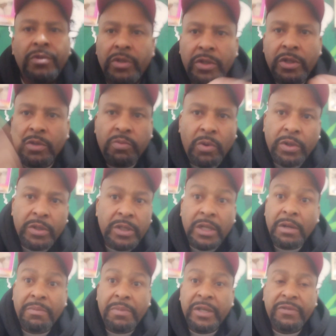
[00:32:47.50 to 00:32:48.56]
you should just want to
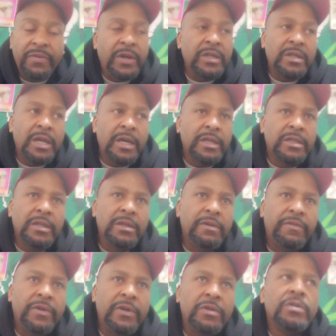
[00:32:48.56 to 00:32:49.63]
see the best fights, like I said,
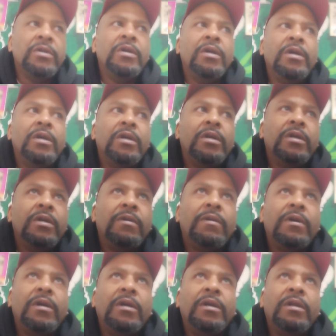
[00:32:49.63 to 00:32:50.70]
folks.
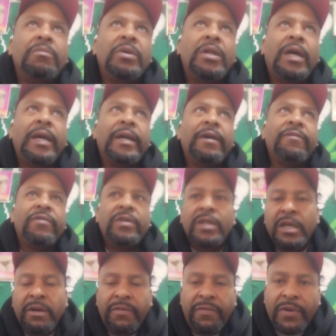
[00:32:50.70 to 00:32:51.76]
And it'd be like if a
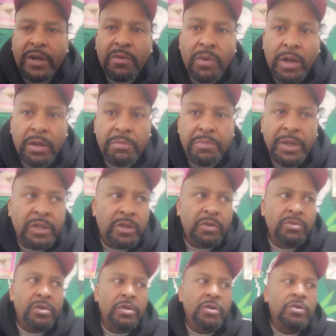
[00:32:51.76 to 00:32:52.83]
nigga fuck around and beat
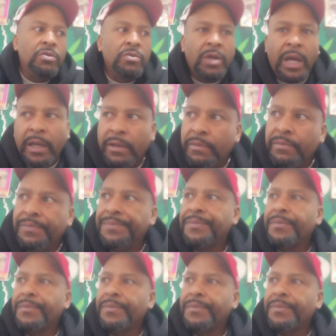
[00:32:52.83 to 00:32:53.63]
your dude, like,